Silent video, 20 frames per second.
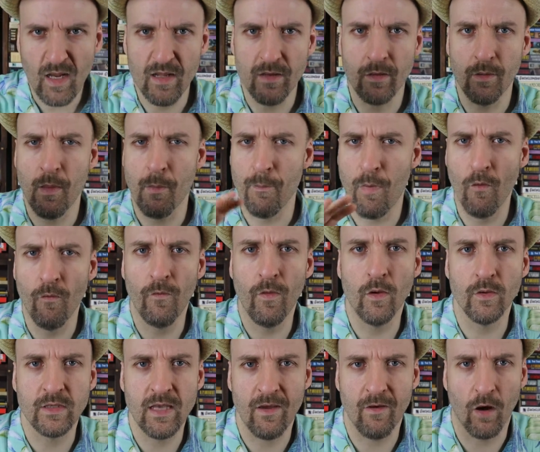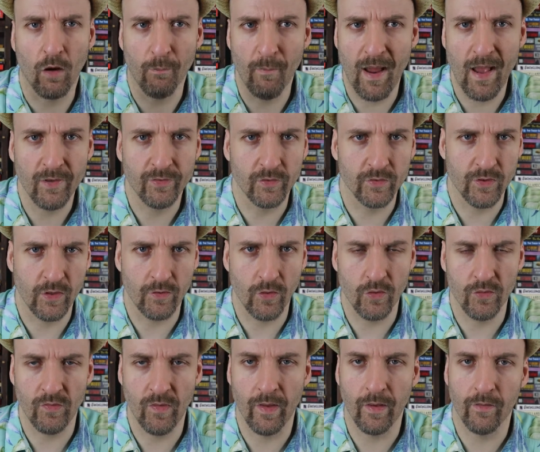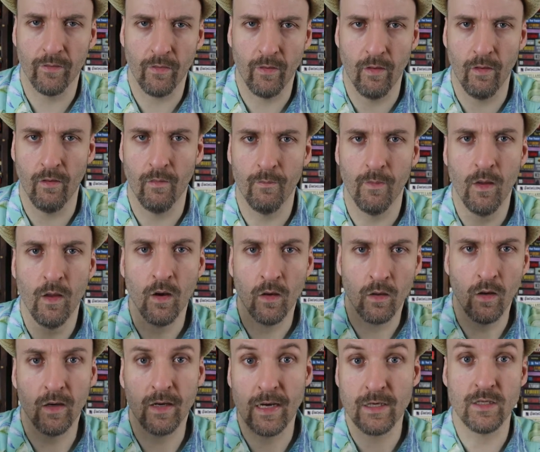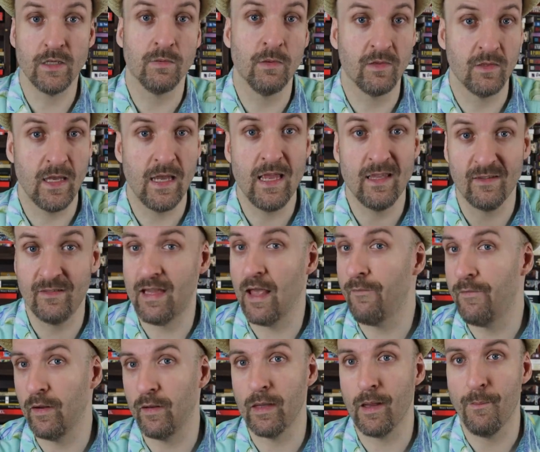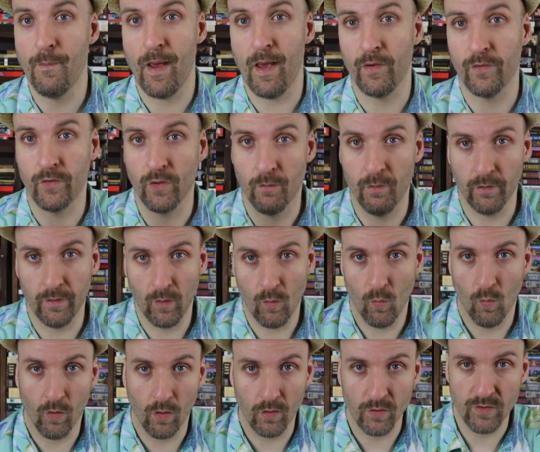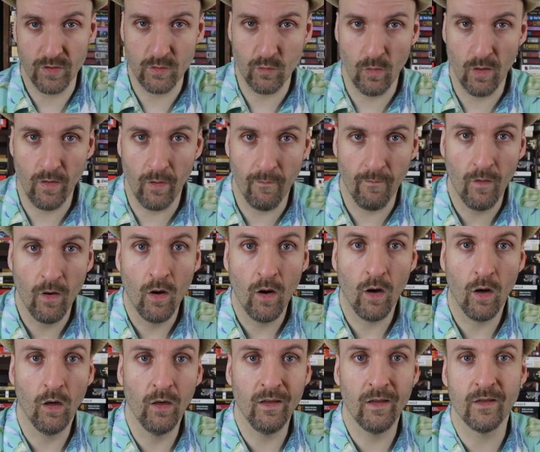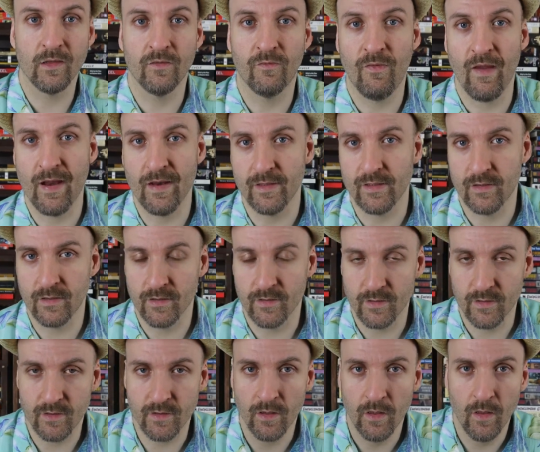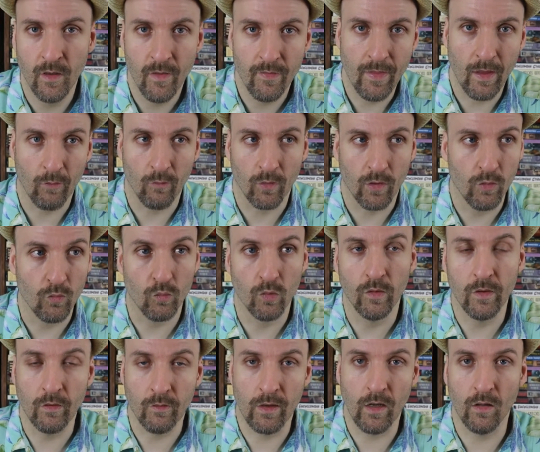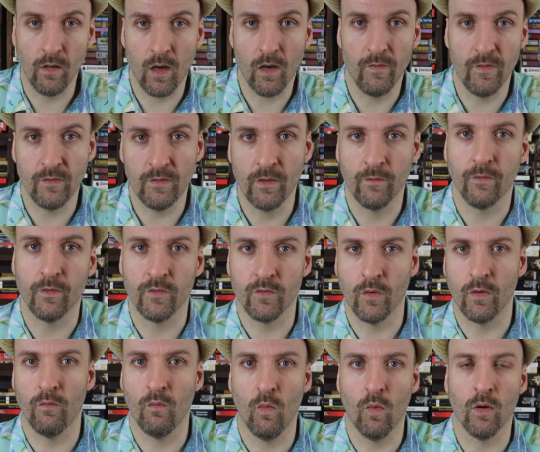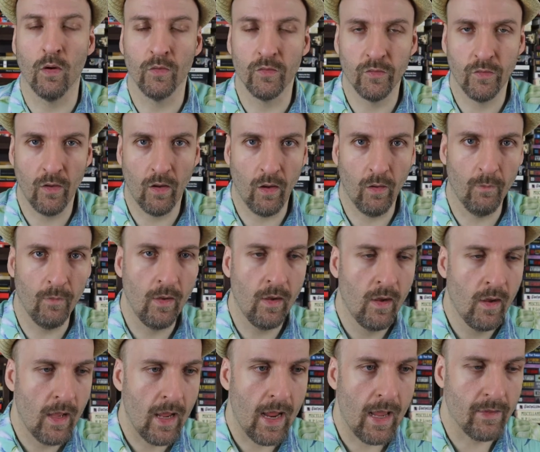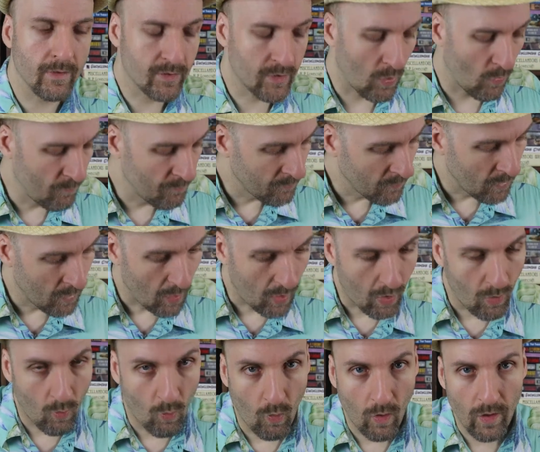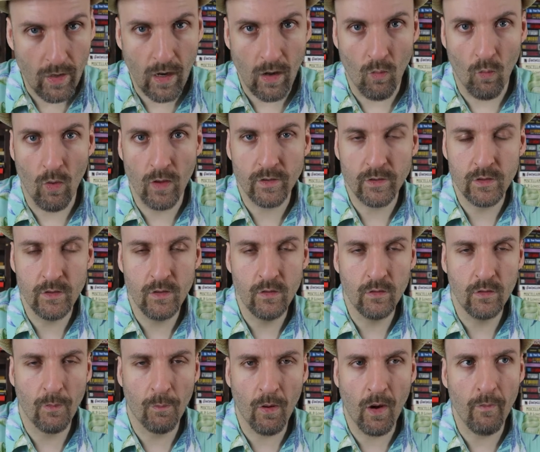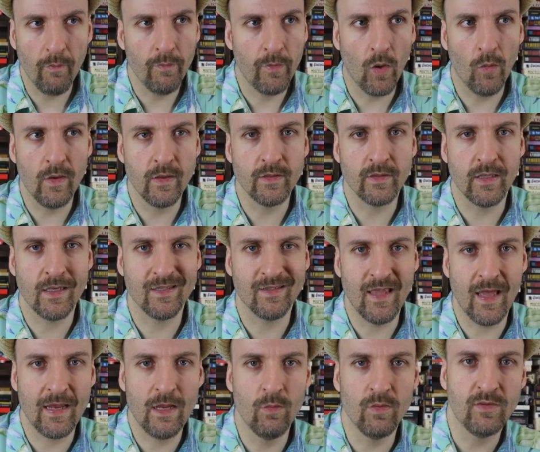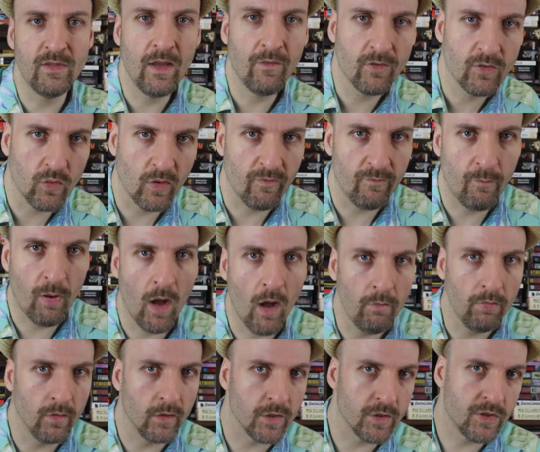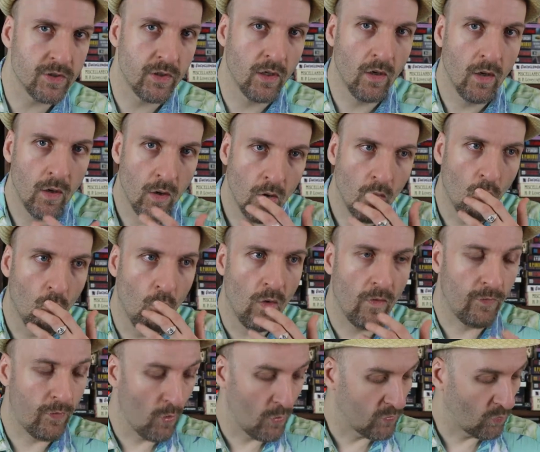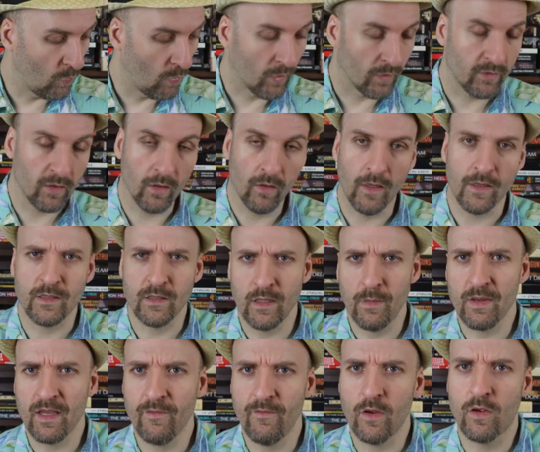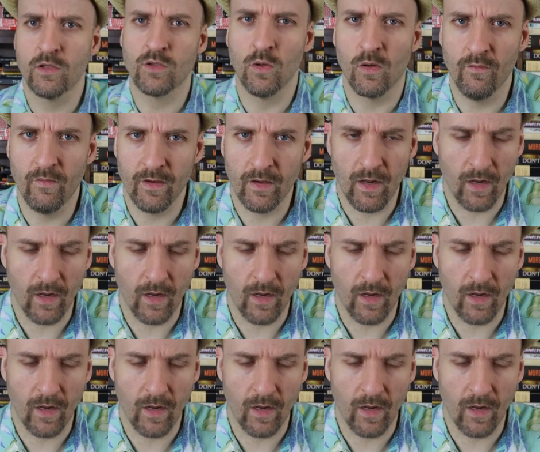and, and, both of those are masters at those things. Um, Clark Ashton Smith is definitely a master at building worlds. He's one of the earliest fantasists that can really create a lot of these different sort of worlds. Um, and so, uh, what what you, the problem though is is that he was never sort of published with those works and clays. And let me give you sort of, a,